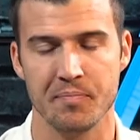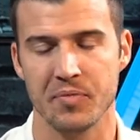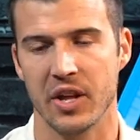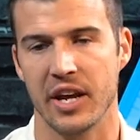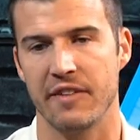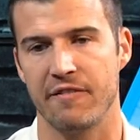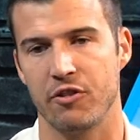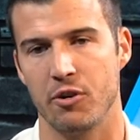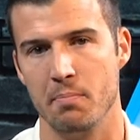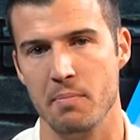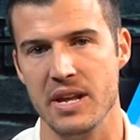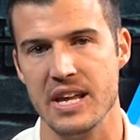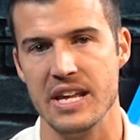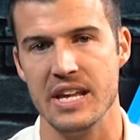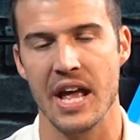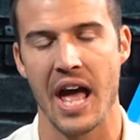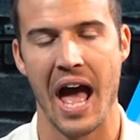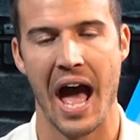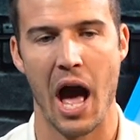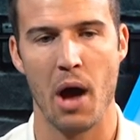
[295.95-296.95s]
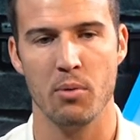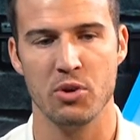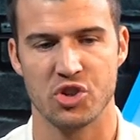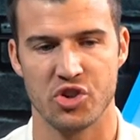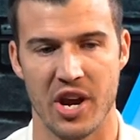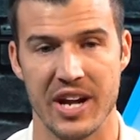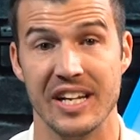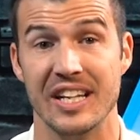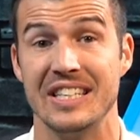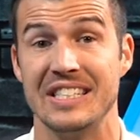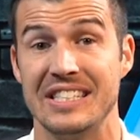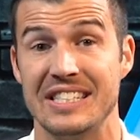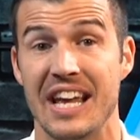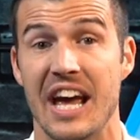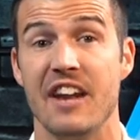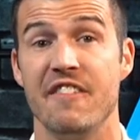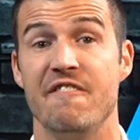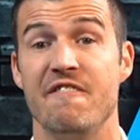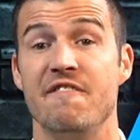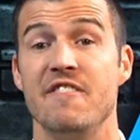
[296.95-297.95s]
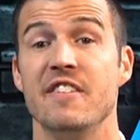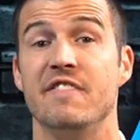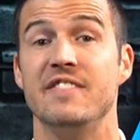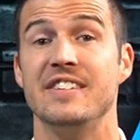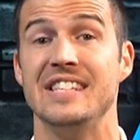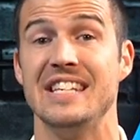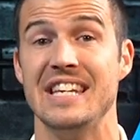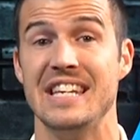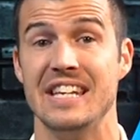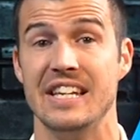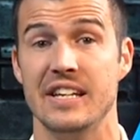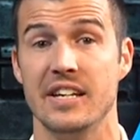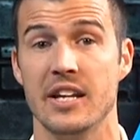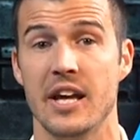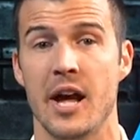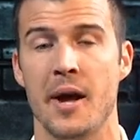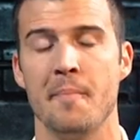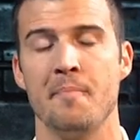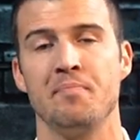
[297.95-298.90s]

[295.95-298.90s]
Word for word: like for me, I was trying to set 15,